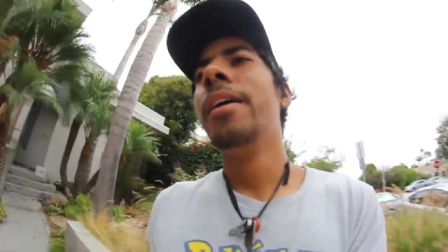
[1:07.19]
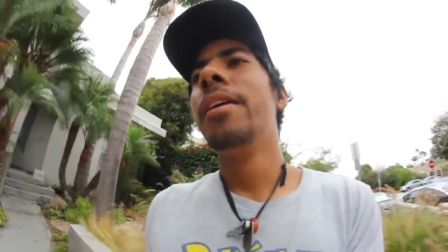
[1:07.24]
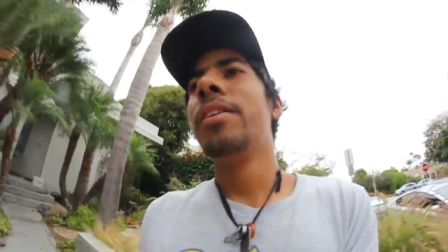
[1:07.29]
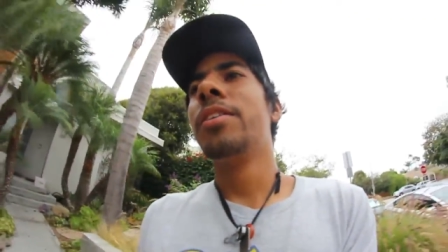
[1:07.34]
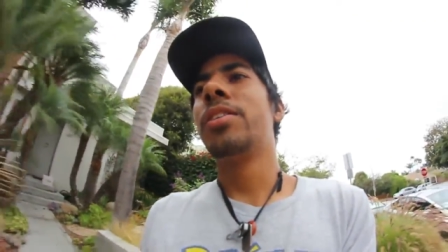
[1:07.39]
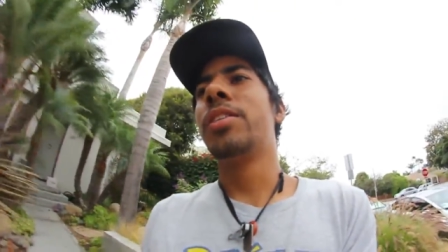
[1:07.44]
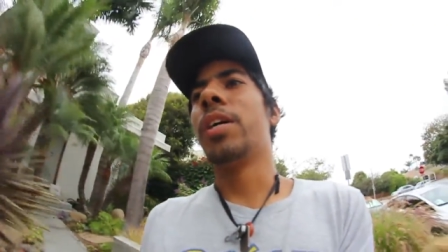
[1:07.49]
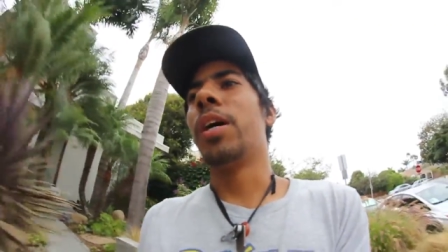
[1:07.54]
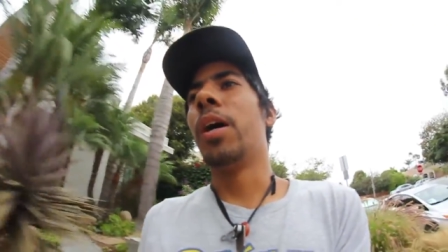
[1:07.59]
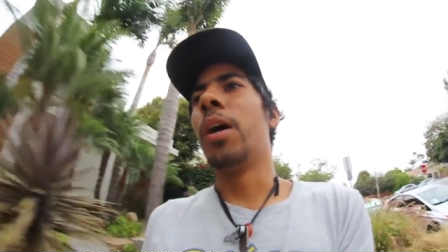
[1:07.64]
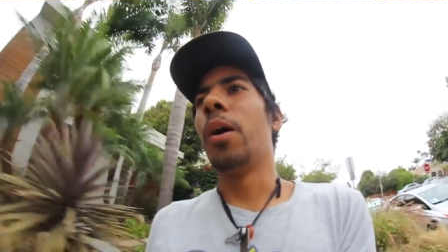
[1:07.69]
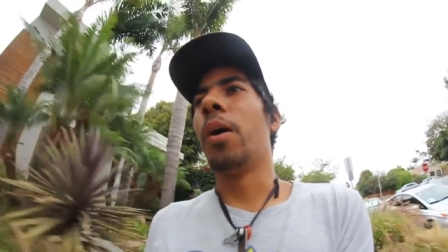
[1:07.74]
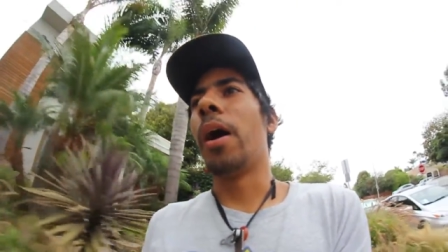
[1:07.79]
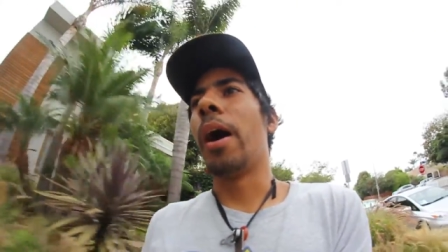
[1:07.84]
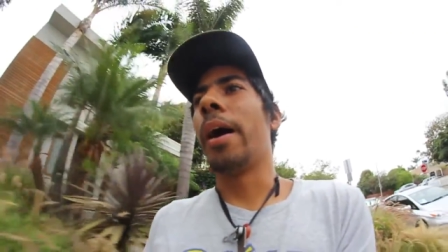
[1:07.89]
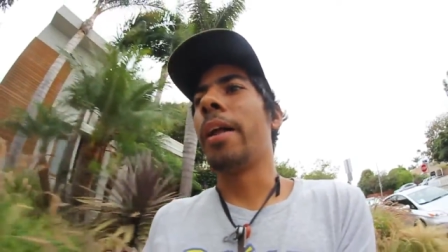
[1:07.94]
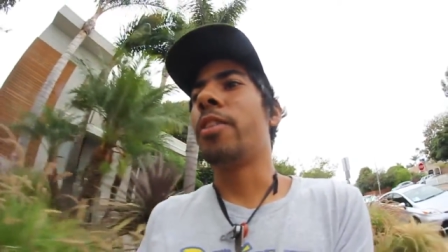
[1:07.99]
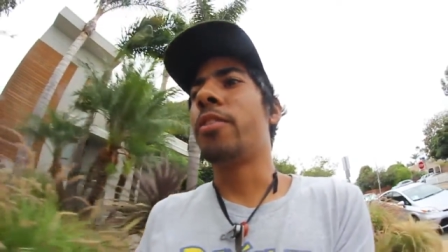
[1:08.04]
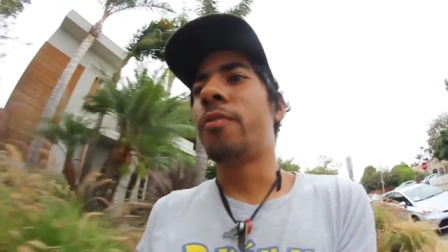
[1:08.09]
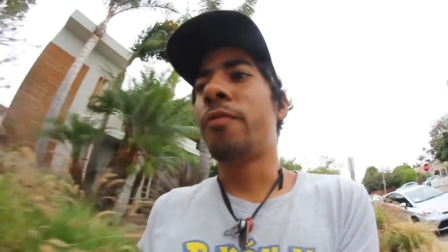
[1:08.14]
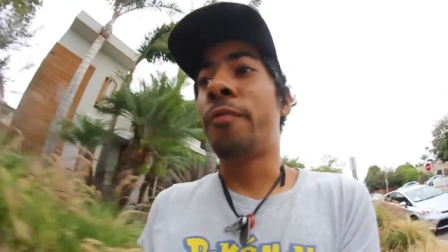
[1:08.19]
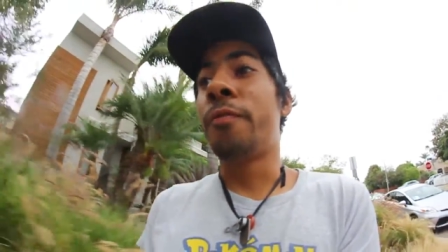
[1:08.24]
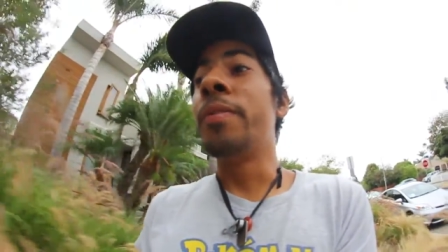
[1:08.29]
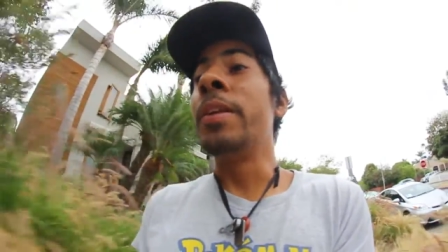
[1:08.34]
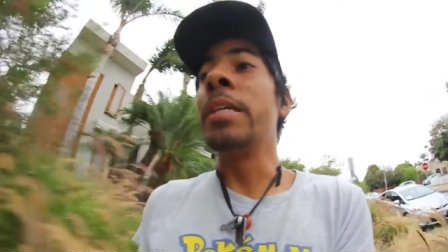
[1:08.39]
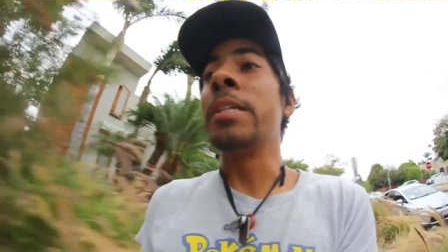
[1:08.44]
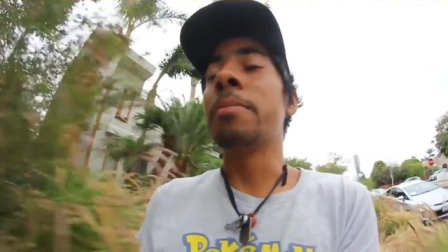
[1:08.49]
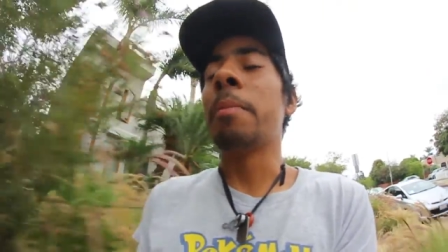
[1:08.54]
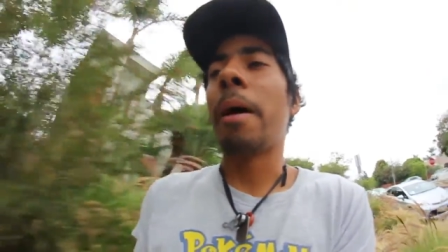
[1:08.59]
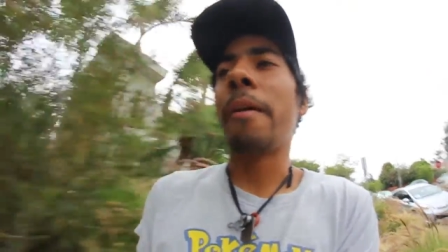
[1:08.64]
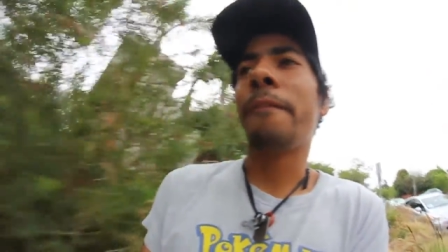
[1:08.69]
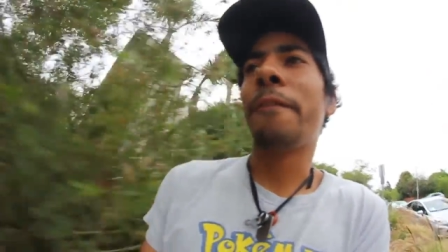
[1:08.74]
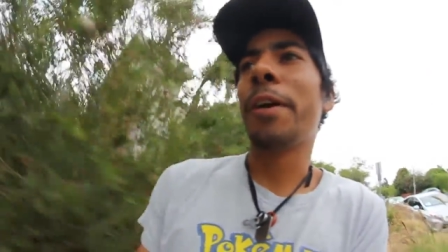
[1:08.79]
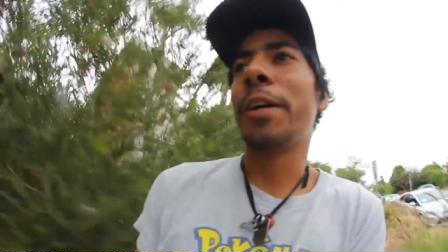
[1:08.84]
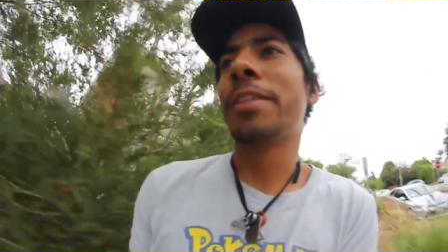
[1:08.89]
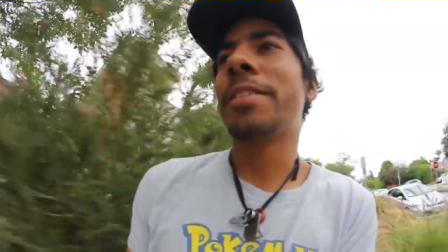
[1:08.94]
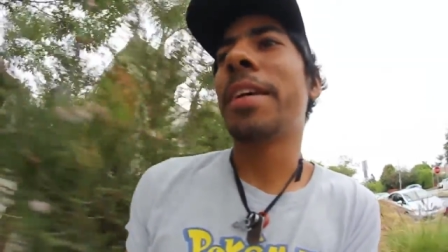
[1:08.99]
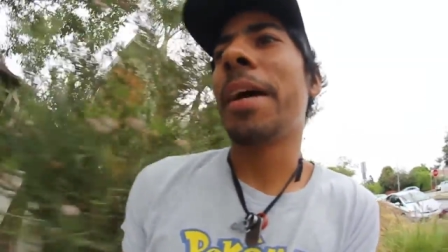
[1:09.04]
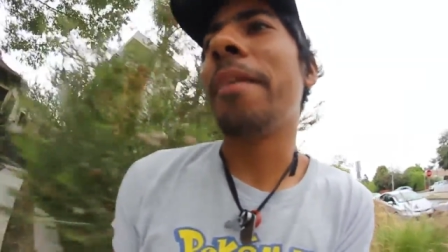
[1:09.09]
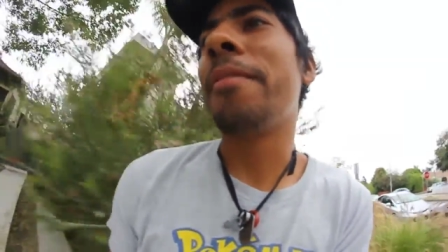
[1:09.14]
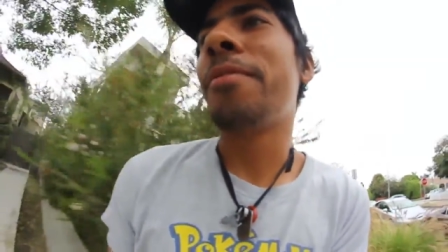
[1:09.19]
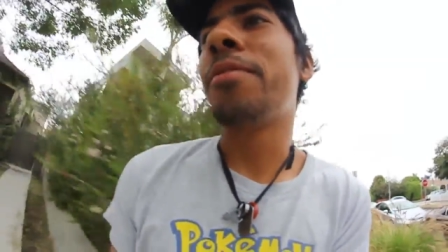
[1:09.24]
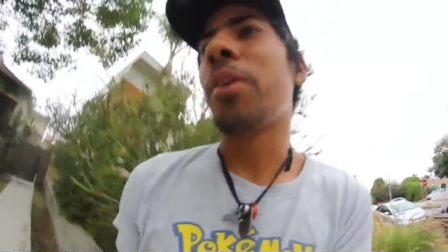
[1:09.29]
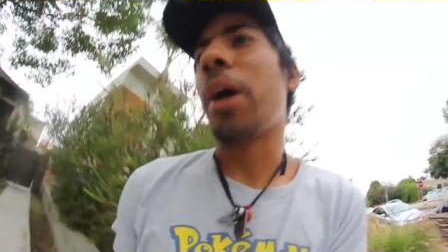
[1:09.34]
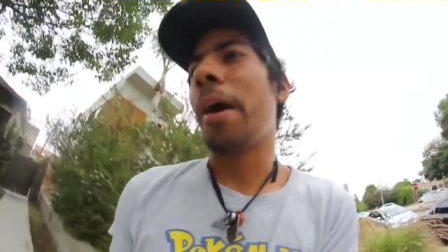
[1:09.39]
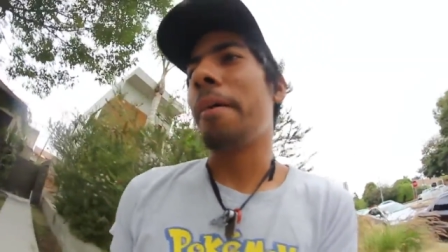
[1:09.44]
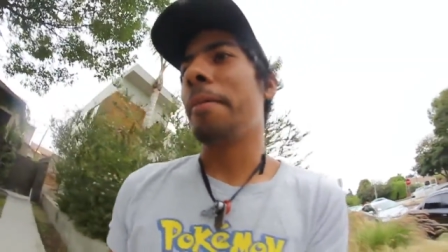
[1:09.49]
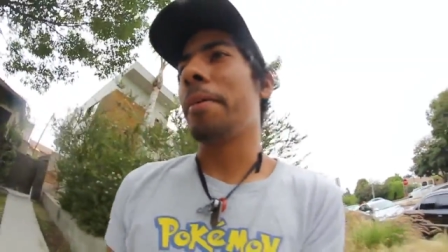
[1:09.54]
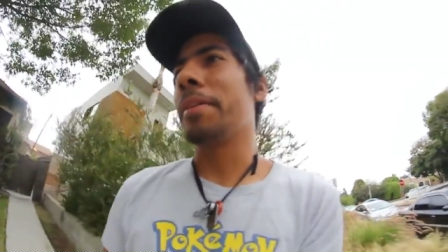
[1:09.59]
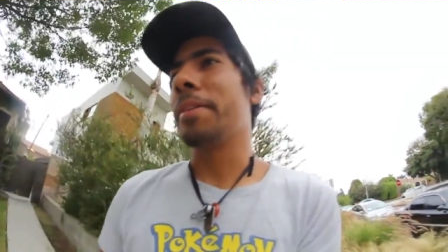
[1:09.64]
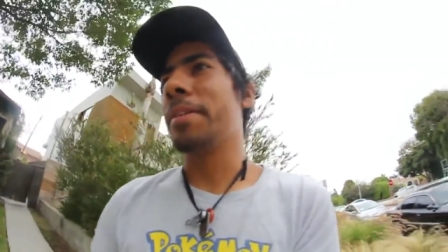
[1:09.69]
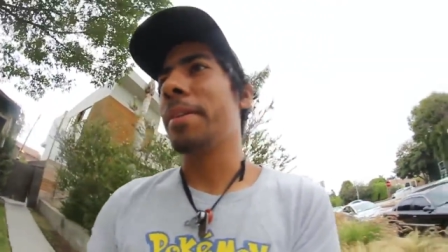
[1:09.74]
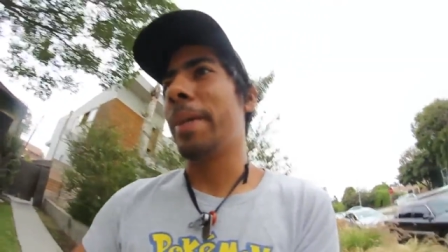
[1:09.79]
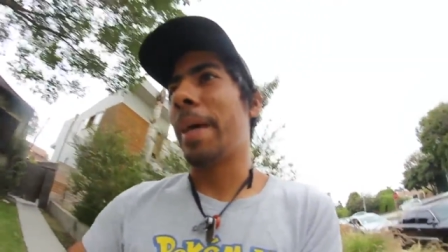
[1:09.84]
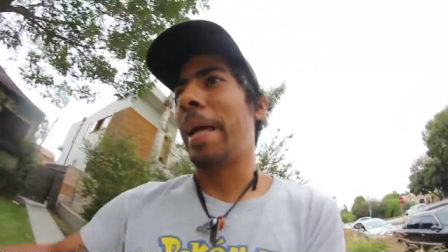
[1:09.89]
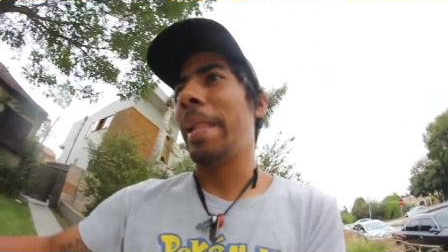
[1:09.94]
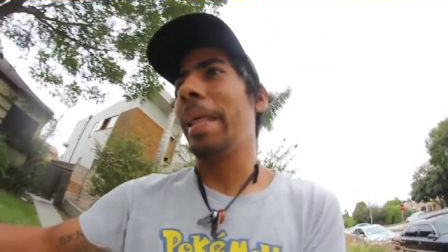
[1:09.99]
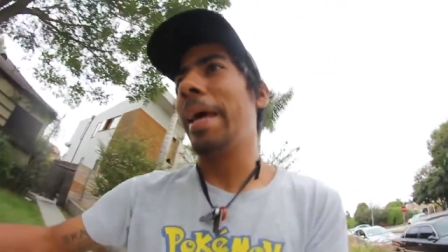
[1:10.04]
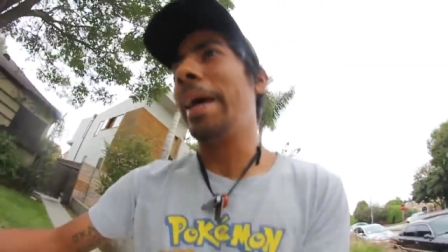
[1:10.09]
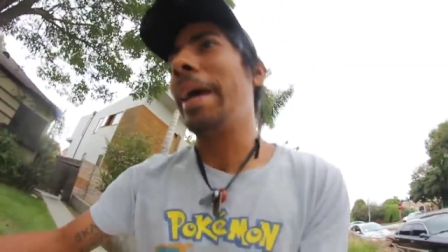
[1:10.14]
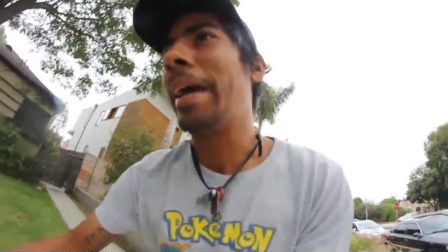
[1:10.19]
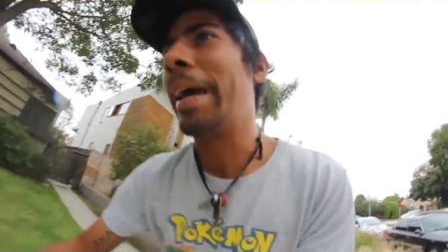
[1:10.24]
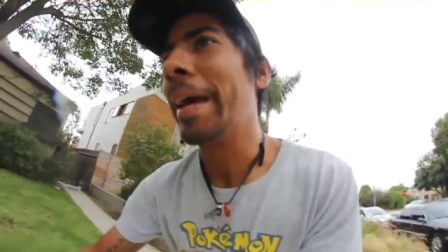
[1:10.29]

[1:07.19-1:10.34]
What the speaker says: So this is my first time driving to LA.